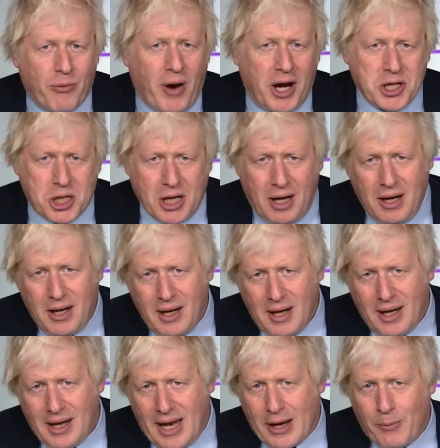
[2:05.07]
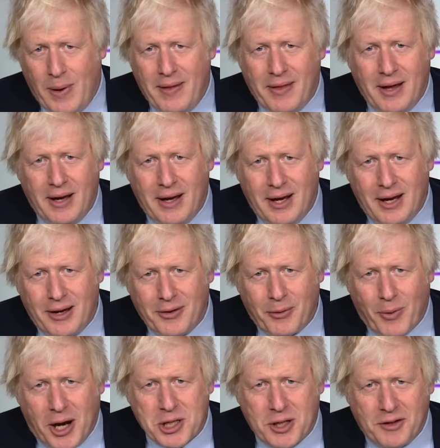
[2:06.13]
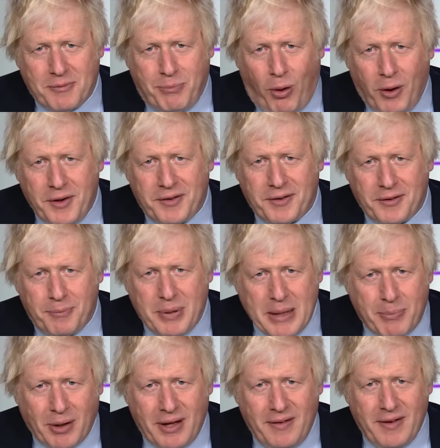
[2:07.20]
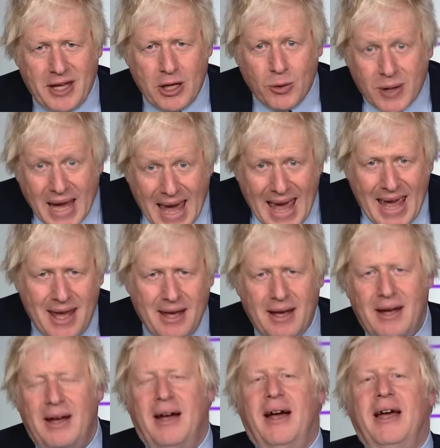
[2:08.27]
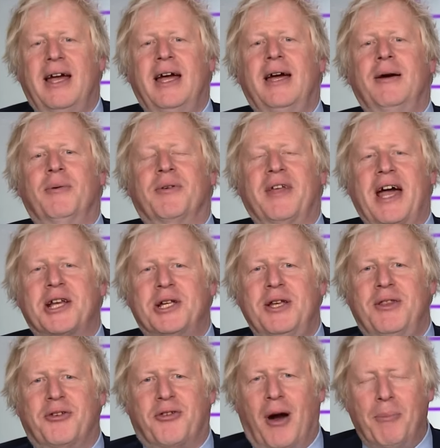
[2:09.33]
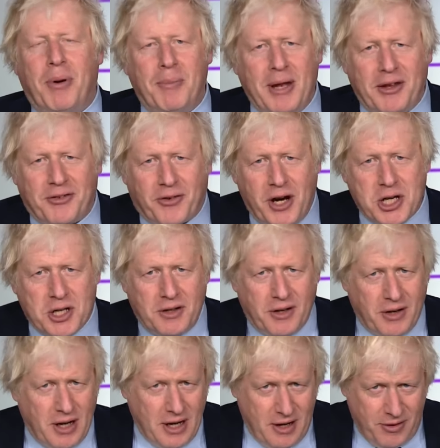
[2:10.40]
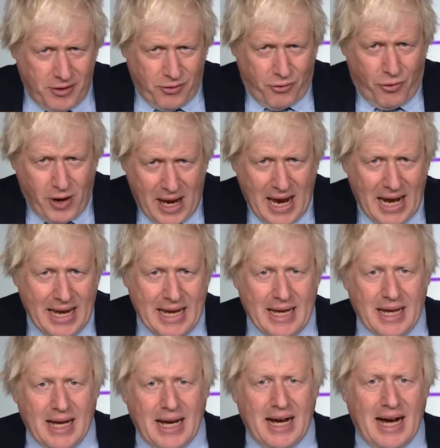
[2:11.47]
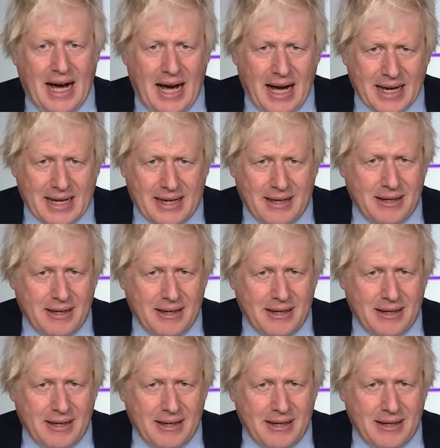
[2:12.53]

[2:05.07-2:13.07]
Russia, like when the Russians poisoned people in the UK, it was actually the Trump administration that really, they